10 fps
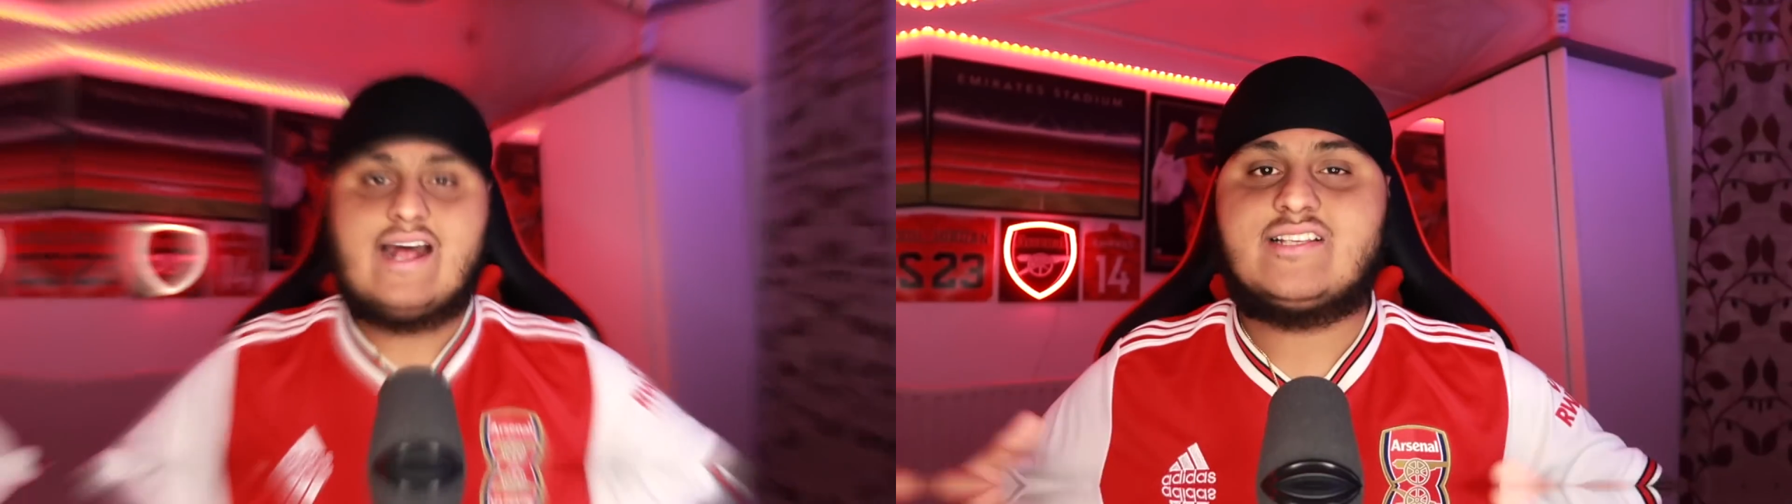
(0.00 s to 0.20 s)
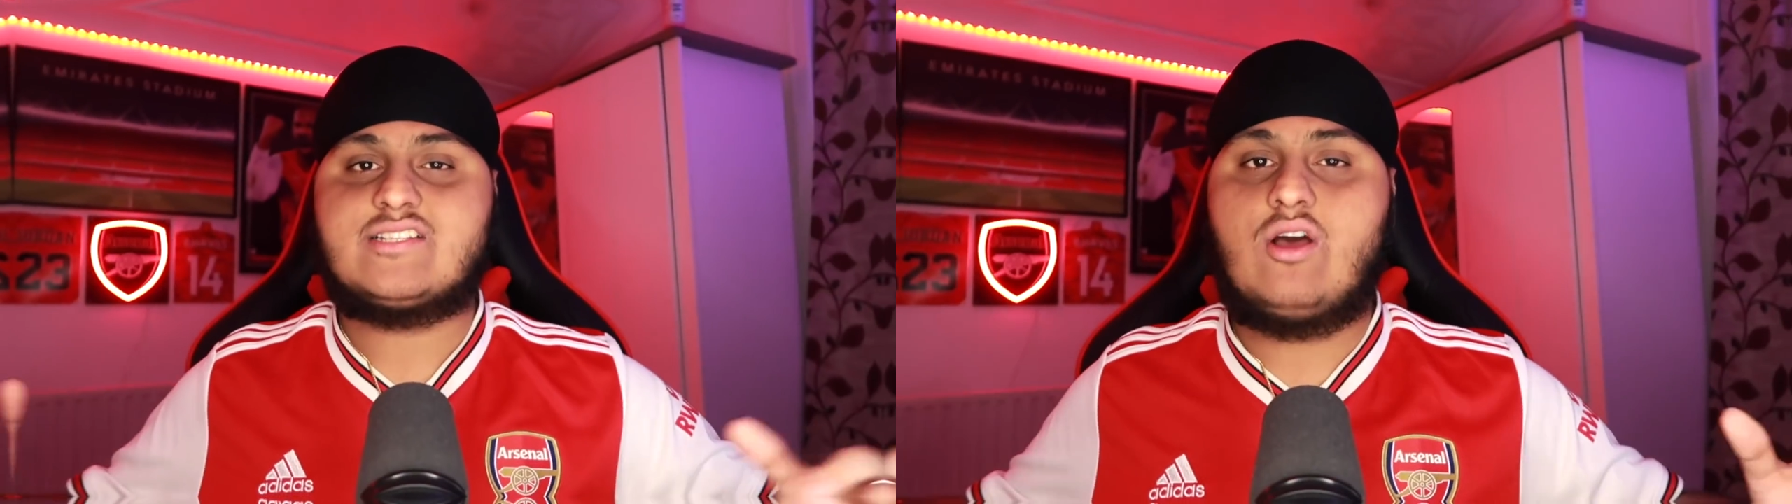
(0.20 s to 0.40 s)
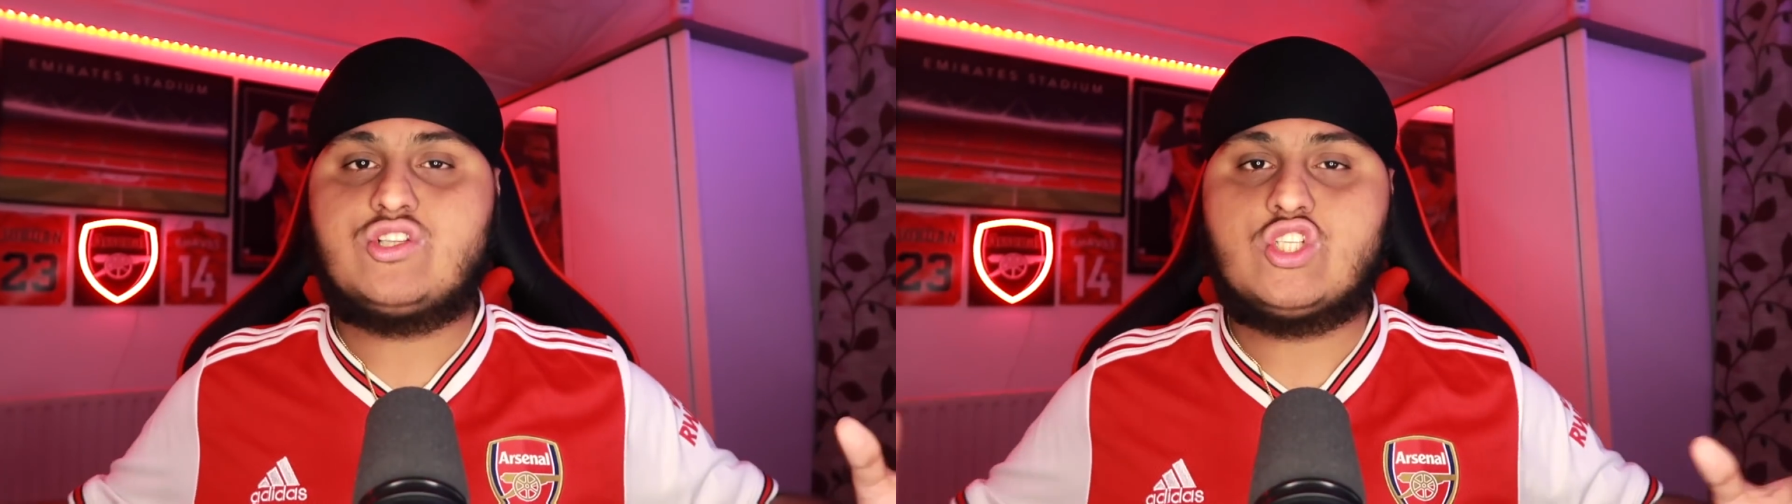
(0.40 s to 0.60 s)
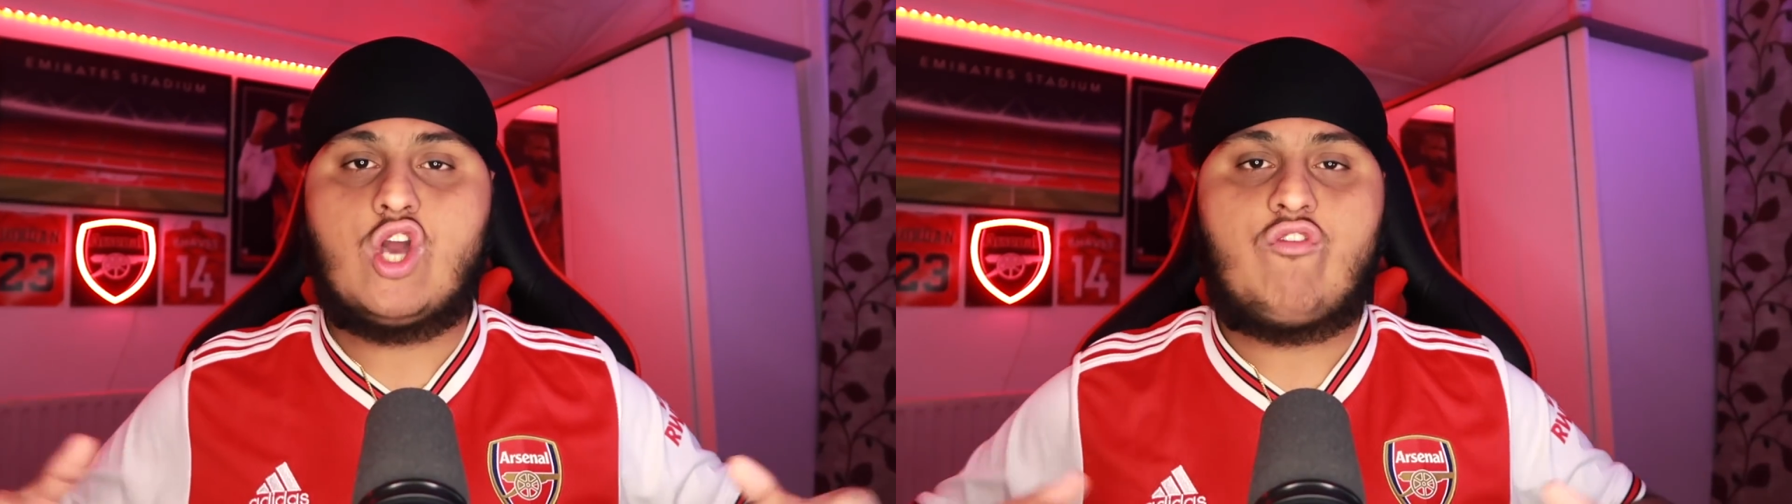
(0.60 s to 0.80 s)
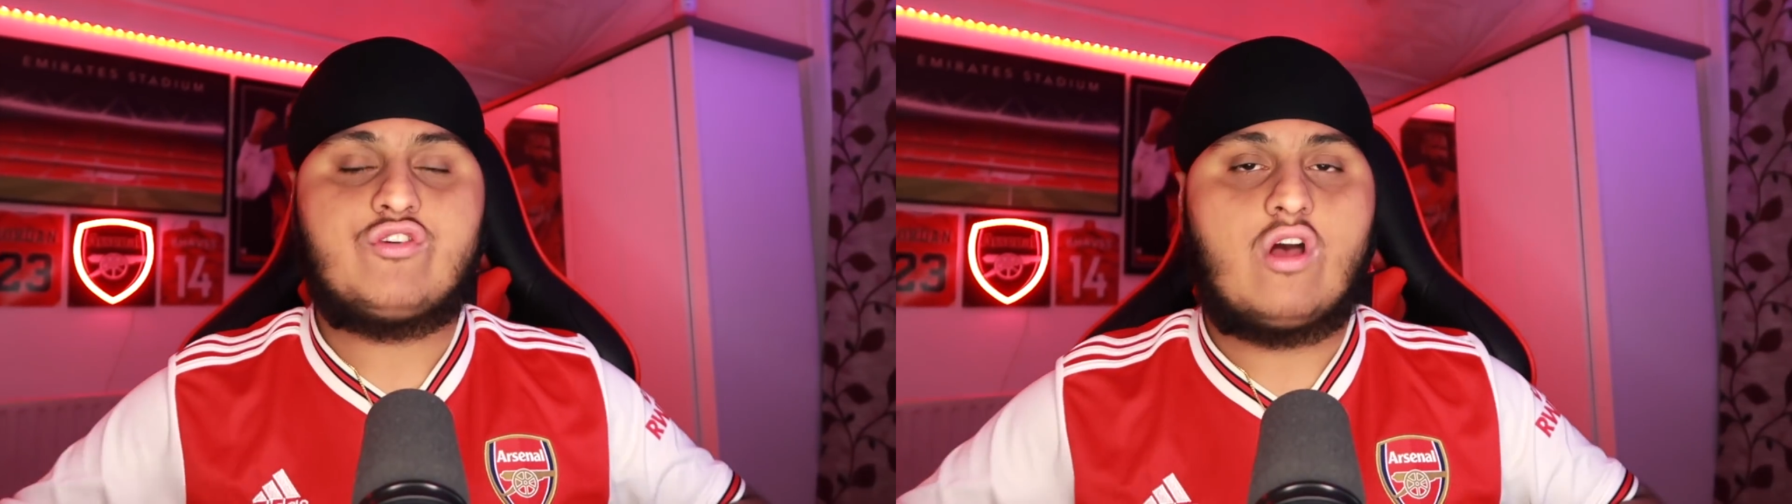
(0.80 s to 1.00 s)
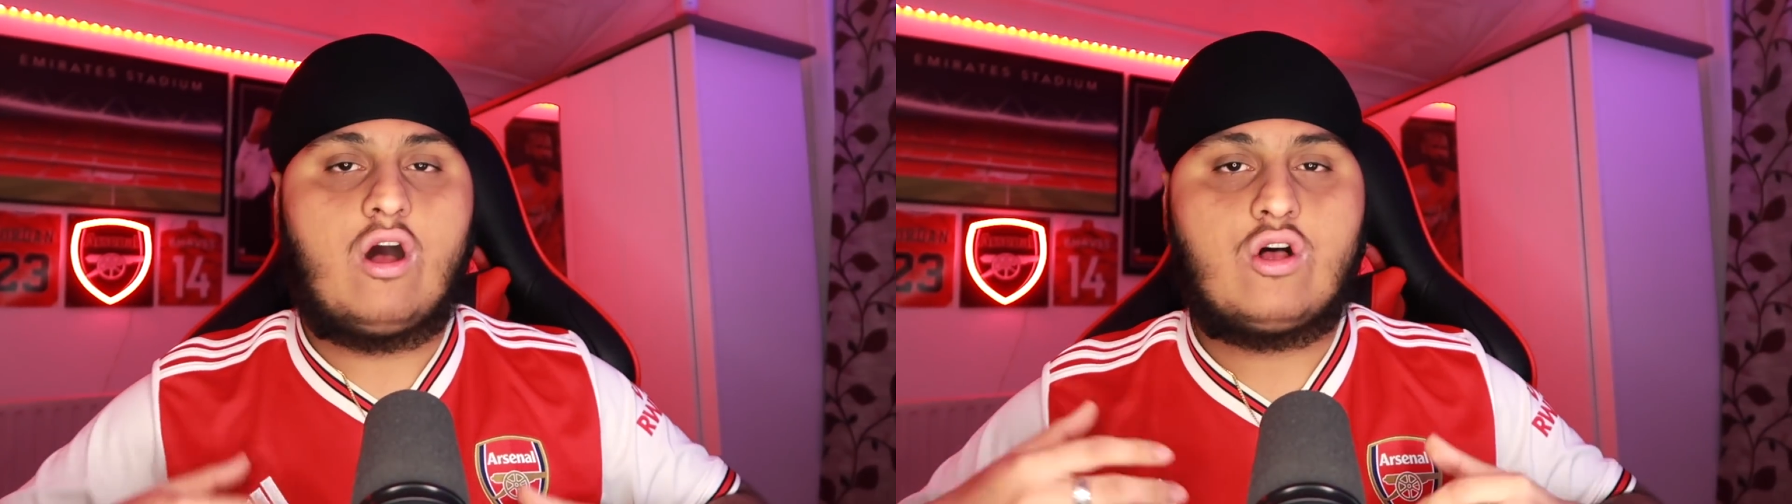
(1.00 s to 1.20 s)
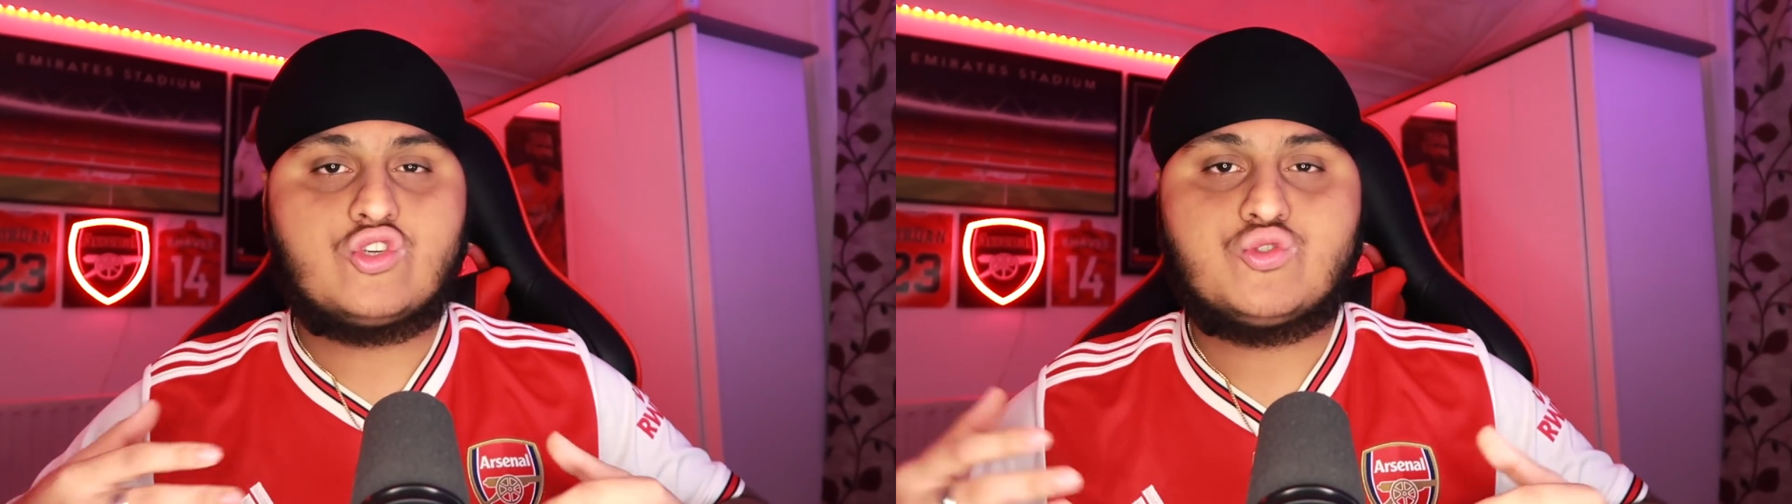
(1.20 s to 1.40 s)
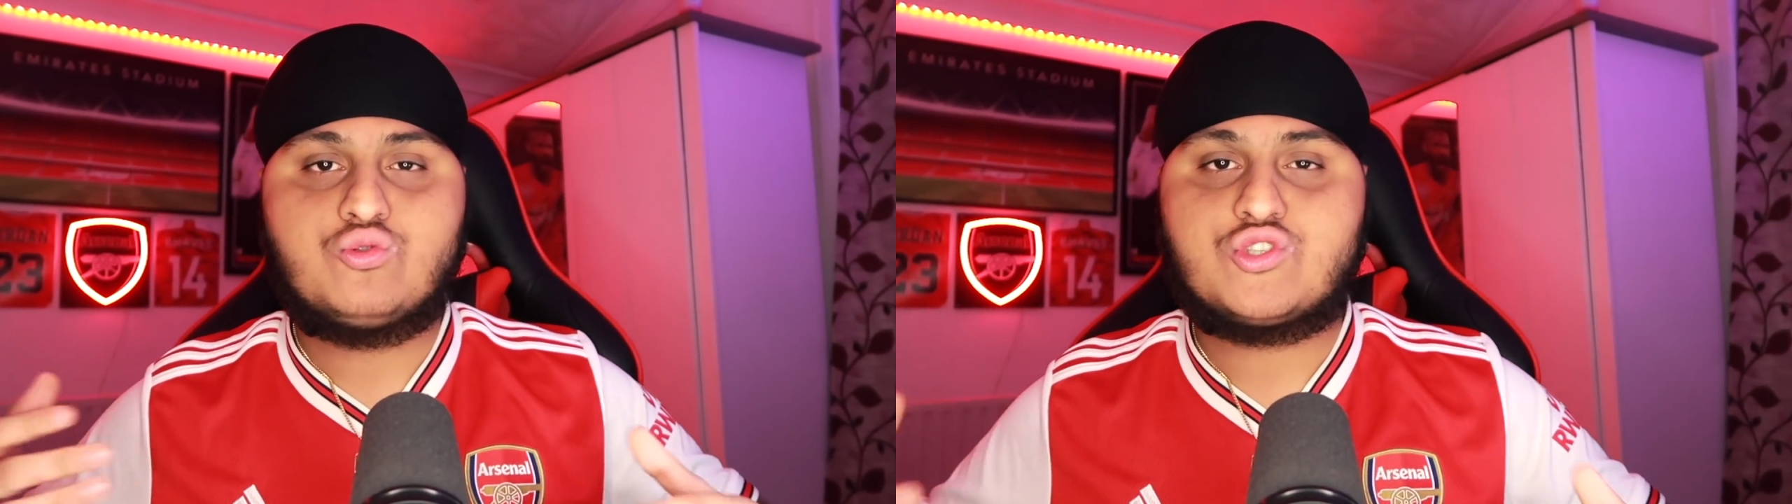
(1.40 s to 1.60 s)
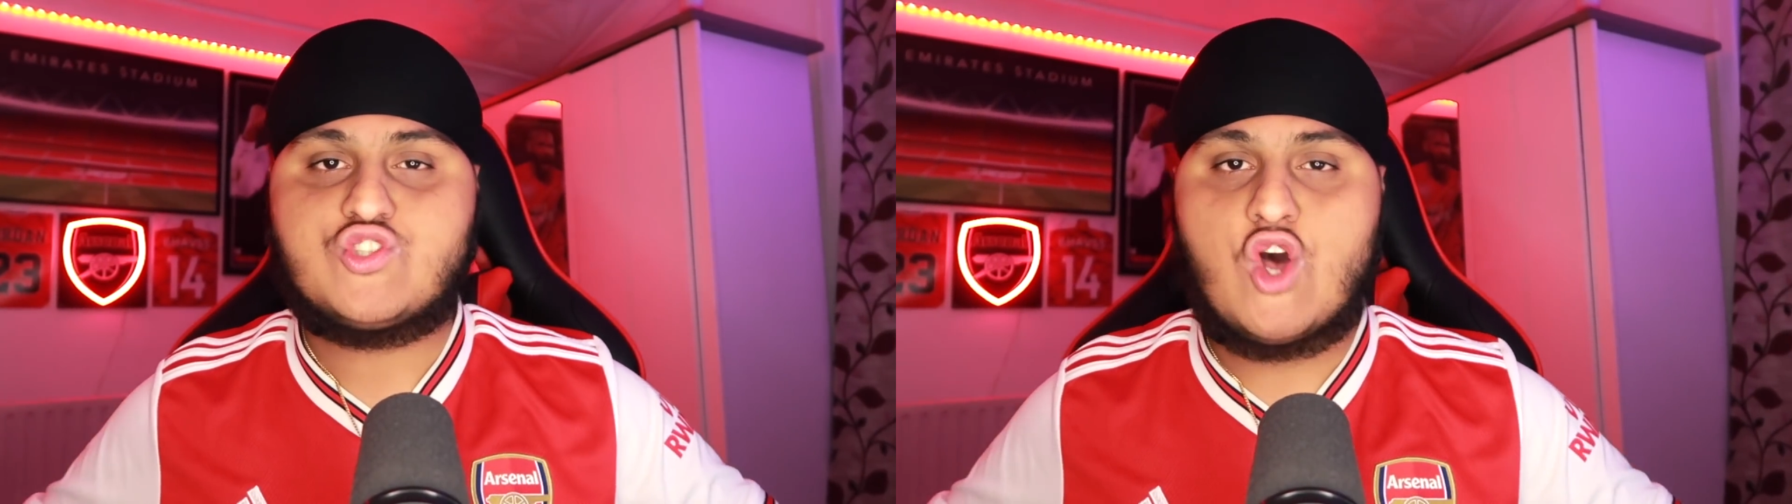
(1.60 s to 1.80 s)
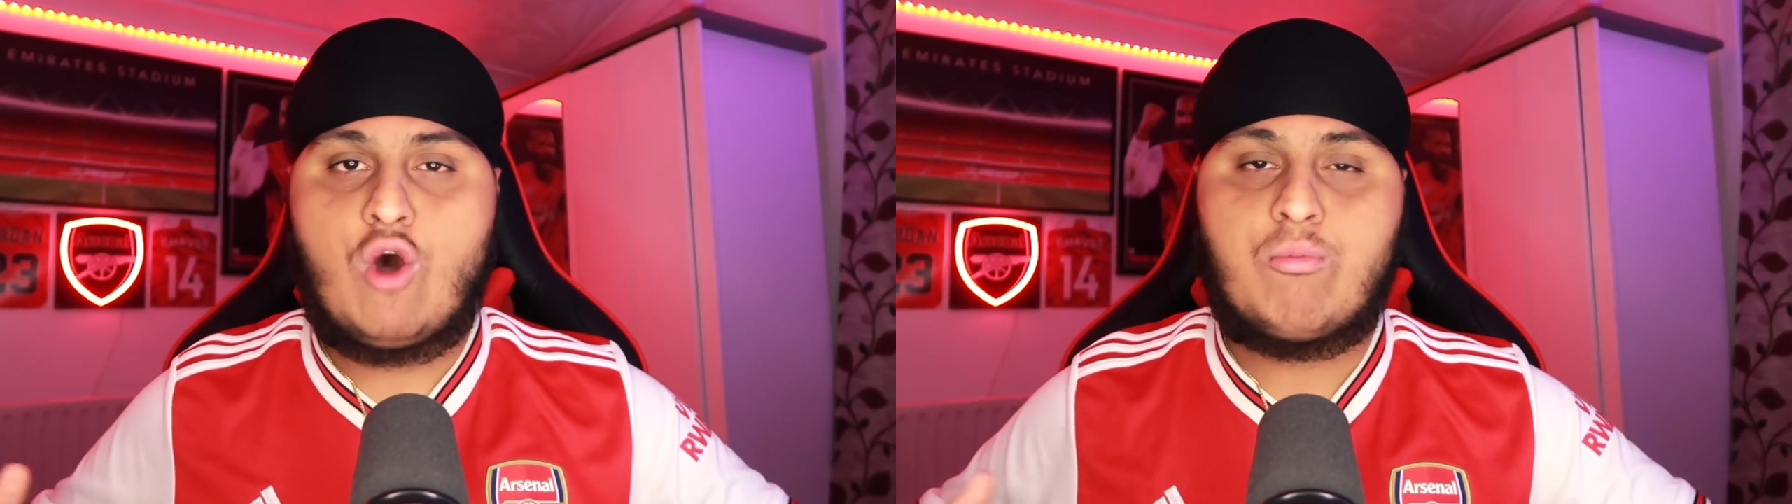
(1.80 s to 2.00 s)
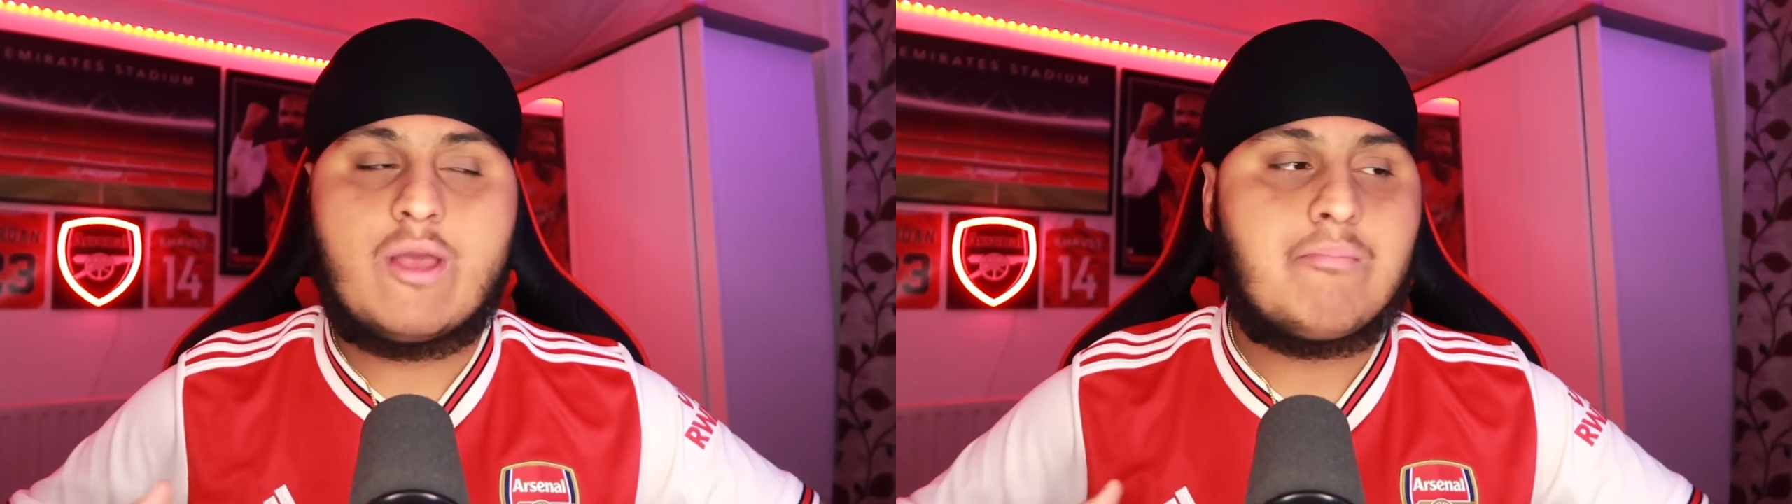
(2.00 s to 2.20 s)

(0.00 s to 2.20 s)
And starting off with Arsenal star boy,